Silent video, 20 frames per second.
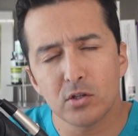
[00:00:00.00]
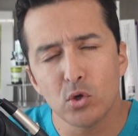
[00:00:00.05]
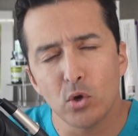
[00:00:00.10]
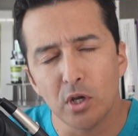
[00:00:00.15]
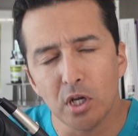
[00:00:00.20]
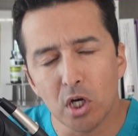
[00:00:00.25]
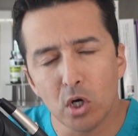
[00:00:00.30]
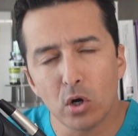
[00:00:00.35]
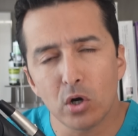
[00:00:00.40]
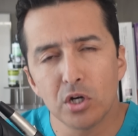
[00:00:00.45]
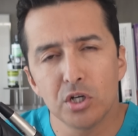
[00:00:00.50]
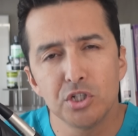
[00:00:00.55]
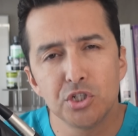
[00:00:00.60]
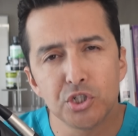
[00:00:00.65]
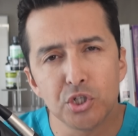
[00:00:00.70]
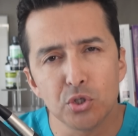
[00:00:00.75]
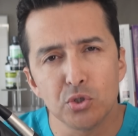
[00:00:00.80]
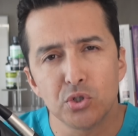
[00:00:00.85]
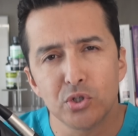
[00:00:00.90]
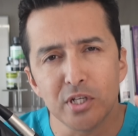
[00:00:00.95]
to encourage
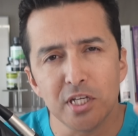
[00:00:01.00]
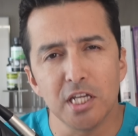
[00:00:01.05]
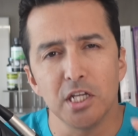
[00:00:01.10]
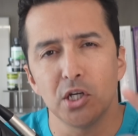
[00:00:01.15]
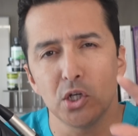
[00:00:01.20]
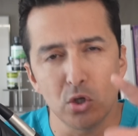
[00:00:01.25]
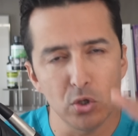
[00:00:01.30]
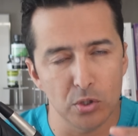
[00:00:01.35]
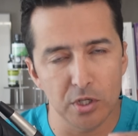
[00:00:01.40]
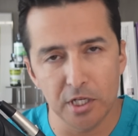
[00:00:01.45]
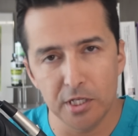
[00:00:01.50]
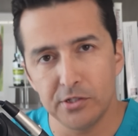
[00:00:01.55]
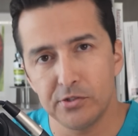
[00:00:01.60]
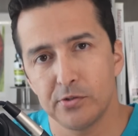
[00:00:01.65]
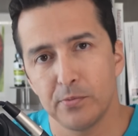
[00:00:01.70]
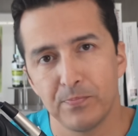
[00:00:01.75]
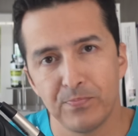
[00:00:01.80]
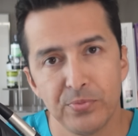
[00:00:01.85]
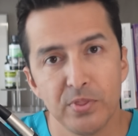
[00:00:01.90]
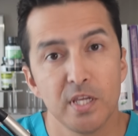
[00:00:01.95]
you to eat cookies.
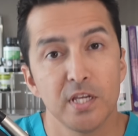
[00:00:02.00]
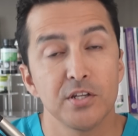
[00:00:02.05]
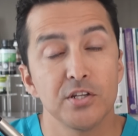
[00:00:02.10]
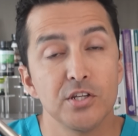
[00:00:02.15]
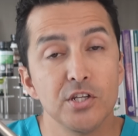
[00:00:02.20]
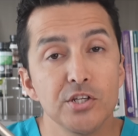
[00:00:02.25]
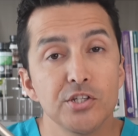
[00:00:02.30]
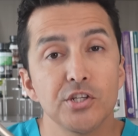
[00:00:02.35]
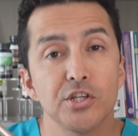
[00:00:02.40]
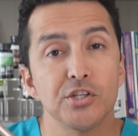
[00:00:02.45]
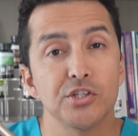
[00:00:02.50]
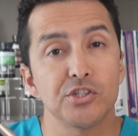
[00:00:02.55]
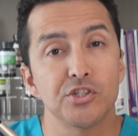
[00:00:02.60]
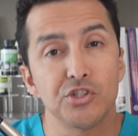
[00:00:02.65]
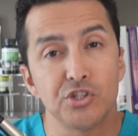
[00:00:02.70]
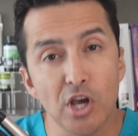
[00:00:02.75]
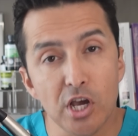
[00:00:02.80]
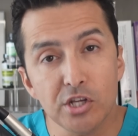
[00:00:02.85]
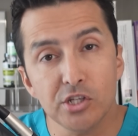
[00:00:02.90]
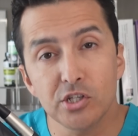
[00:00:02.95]
This is
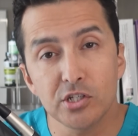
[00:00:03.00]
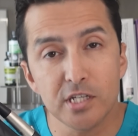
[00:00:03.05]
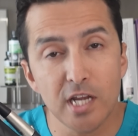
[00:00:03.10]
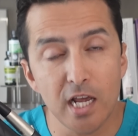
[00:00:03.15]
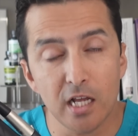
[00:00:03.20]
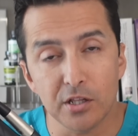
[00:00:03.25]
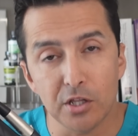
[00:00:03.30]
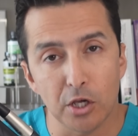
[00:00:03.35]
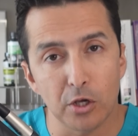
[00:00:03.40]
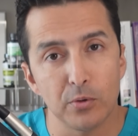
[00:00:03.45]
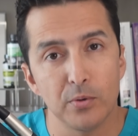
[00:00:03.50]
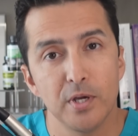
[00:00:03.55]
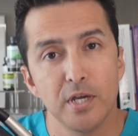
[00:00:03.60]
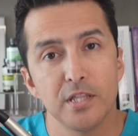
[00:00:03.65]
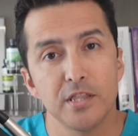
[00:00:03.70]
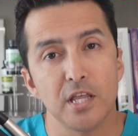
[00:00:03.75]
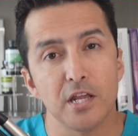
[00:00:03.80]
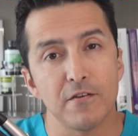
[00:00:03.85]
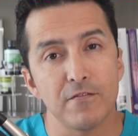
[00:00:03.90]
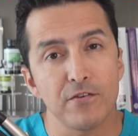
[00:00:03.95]
just to tell you
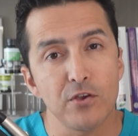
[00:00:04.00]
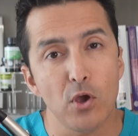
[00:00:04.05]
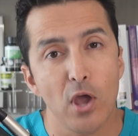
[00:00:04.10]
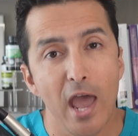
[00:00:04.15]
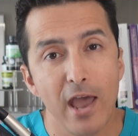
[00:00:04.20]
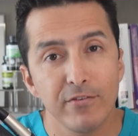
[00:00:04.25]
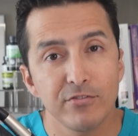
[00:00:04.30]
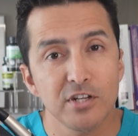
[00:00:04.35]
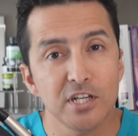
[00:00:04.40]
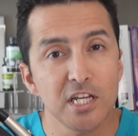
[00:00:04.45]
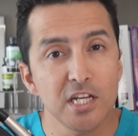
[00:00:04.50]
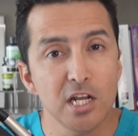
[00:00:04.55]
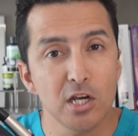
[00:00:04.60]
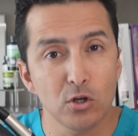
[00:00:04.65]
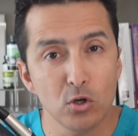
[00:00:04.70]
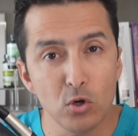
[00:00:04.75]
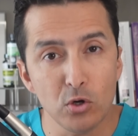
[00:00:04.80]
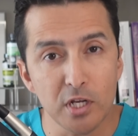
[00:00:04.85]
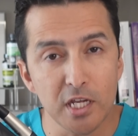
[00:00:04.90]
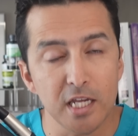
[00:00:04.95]
that if you have to eat a
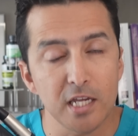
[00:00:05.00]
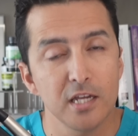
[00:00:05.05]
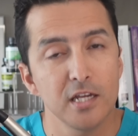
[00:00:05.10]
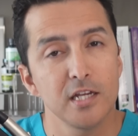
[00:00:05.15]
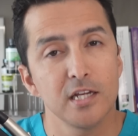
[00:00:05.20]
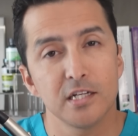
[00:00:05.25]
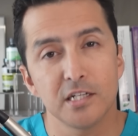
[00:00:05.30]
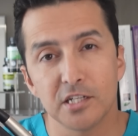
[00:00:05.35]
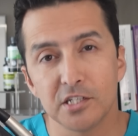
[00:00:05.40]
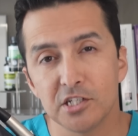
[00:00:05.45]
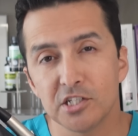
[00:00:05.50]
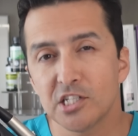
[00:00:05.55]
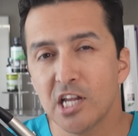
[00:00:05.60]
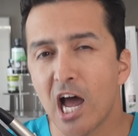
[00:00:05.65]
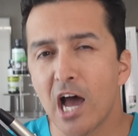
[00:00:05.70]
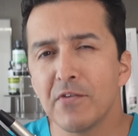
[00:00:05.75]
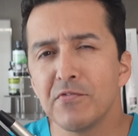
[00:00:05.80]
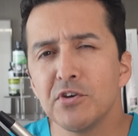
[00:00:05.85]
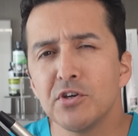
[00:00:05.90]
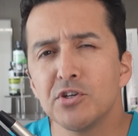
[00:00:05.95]
cookie, this is
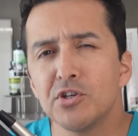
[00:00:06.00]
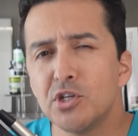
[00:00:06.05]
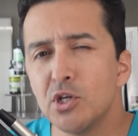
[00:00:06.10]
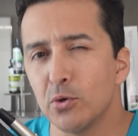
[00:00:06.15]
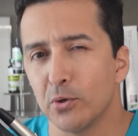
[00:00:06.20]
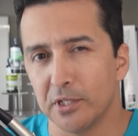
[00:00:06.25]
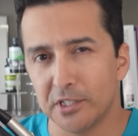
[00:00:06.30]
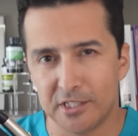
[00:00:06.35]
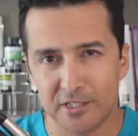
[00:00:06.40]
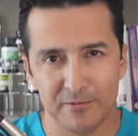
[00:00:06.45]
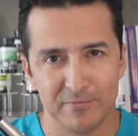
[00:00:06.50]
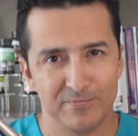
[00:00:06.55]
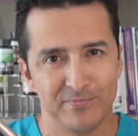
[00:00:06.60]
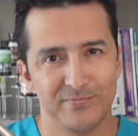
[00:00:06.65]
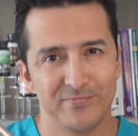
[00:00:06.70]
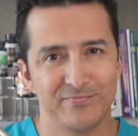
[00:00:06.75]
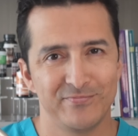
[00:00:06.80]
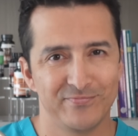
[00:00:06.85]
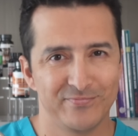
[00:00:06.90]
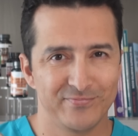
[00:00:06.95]
how you do it.
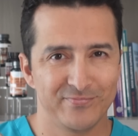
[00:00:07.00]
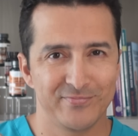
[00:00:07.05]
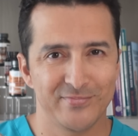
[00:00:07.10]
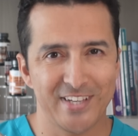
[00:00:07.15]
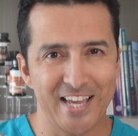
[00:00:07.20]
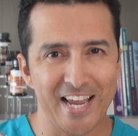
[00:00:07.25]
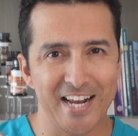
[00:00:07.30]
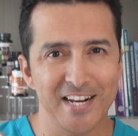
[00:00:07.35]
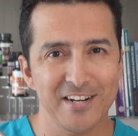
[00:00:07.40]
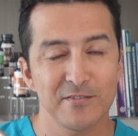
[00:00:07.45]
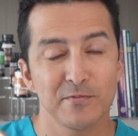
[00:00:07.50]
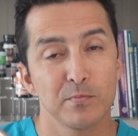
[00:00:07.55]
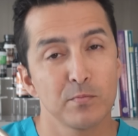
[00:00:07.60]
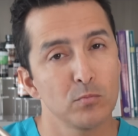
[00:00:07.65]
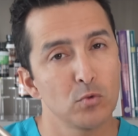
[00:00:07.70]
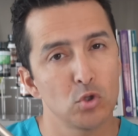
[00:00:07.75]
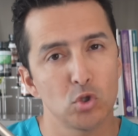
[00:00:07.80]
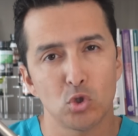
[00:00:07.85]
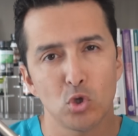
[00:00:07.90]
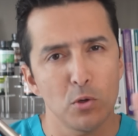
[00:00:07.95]
Get it?
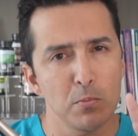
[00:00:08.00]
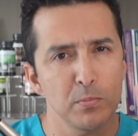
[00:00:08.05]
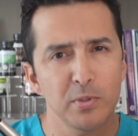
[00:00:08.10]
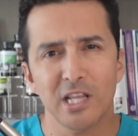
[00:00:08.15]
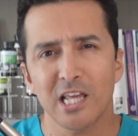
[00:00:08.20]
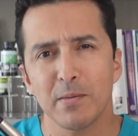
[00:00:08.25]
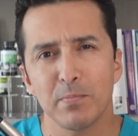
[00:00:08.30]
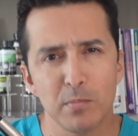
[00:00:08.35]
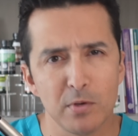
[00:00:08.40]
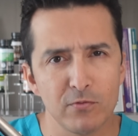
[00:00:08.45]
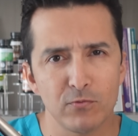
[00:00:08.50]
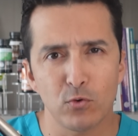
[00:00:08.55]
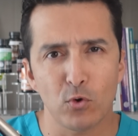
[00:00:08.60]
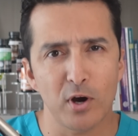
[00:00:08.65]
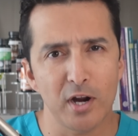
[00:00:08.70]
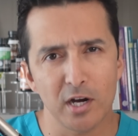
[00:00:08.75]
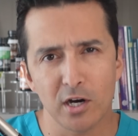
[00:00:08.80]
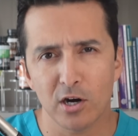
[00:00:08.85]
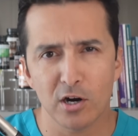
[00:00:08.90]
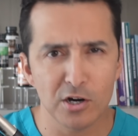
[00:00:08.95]
Don't blame me for
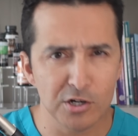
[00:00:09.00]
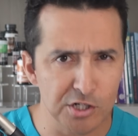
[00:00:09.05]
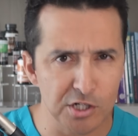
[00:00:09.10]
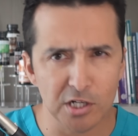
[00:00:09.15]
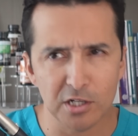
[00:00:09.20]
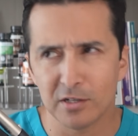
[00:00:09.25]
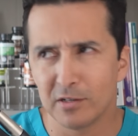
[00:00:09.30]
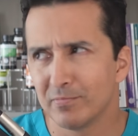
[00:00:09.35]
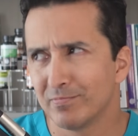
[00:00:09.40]
encouraging